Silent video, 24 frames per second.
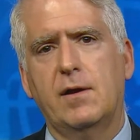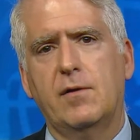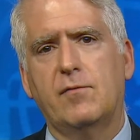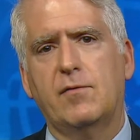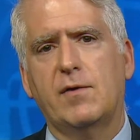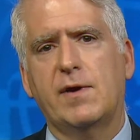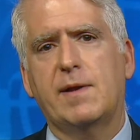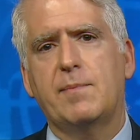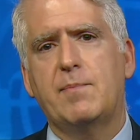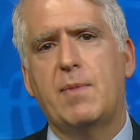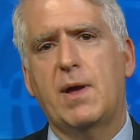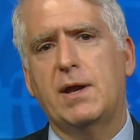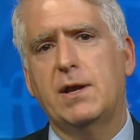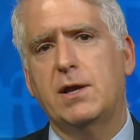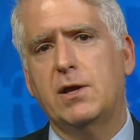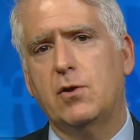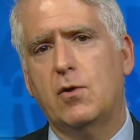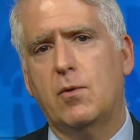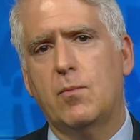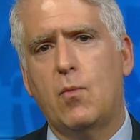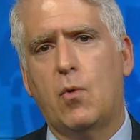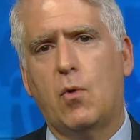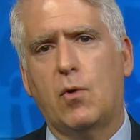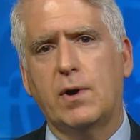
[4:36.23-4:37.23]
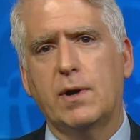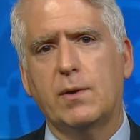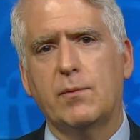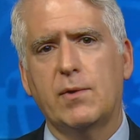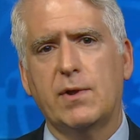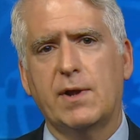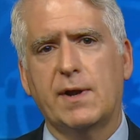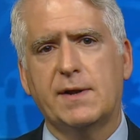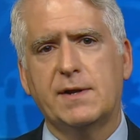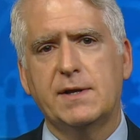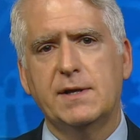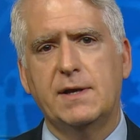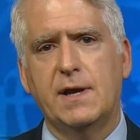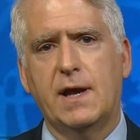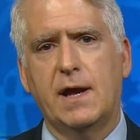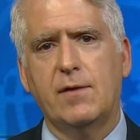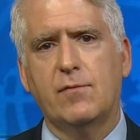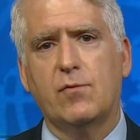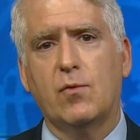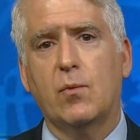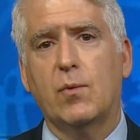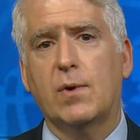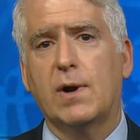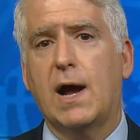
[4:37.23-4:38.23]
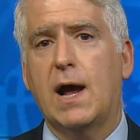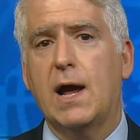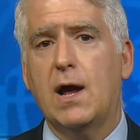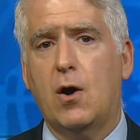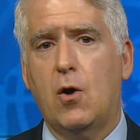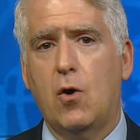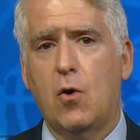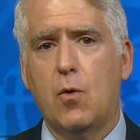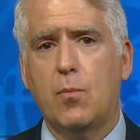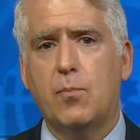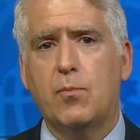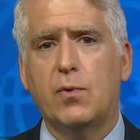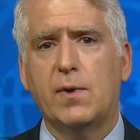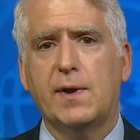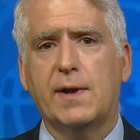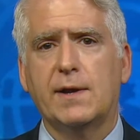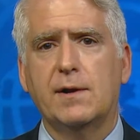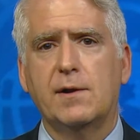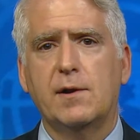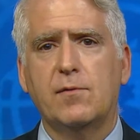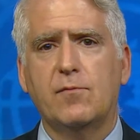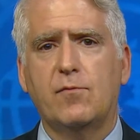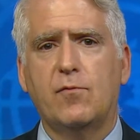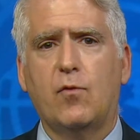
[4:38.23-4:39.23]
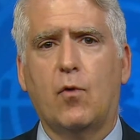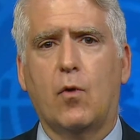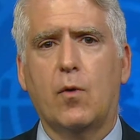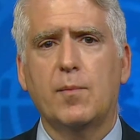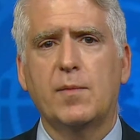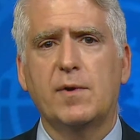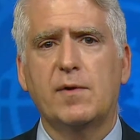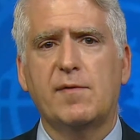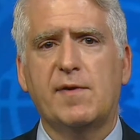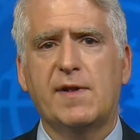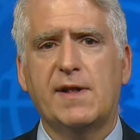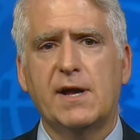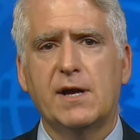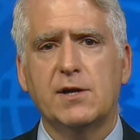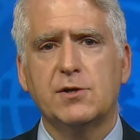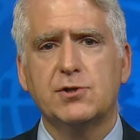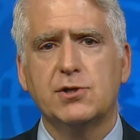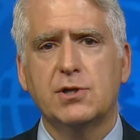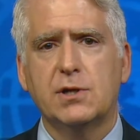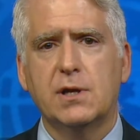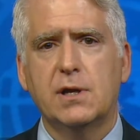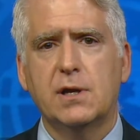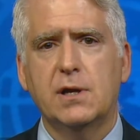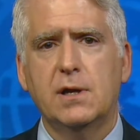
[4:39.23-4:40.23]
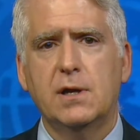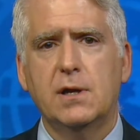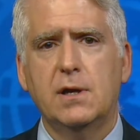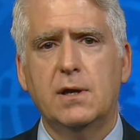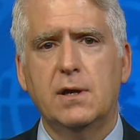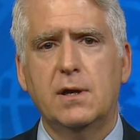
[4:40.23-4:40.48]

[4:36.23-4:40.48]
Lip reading: for spending your morning with us today for what I hope was an informative session